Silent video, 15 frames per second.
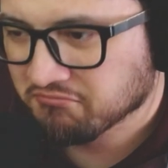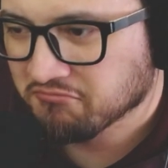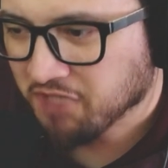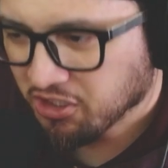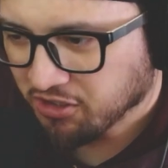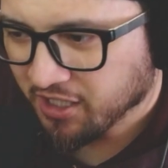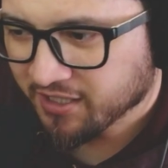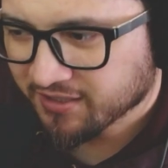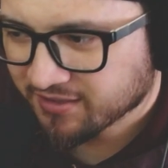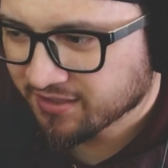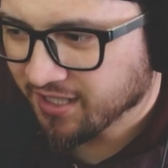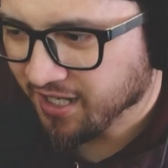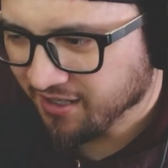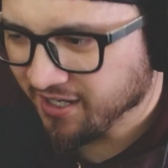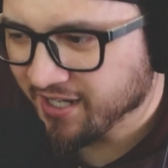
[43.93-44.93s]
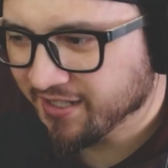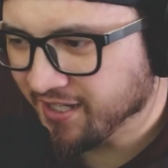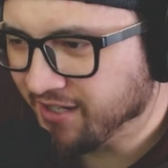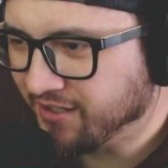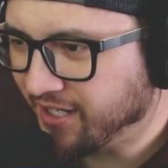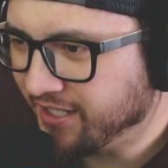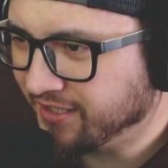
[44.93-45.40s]
Okay. All right.
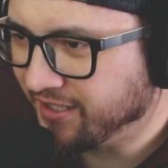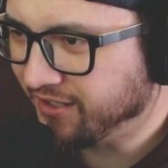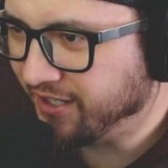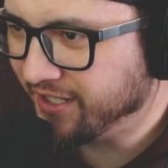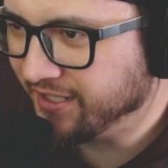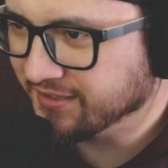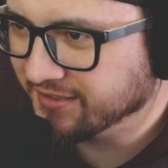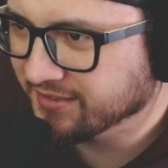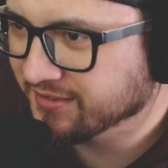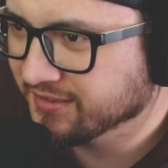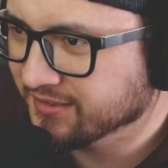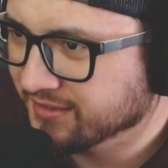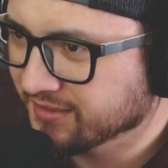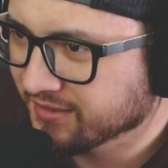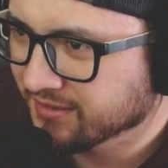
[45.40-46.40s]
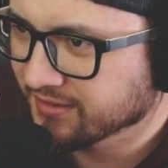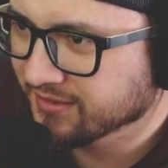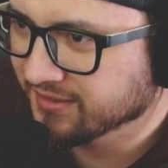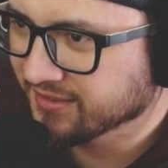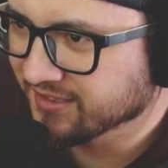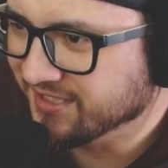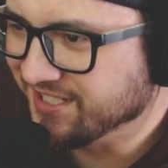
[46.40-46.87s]
All right. All right.
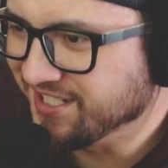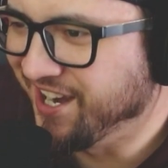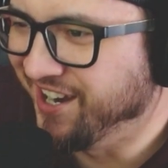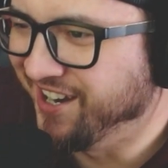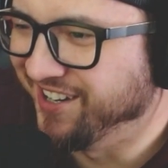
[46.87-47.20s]
Yo.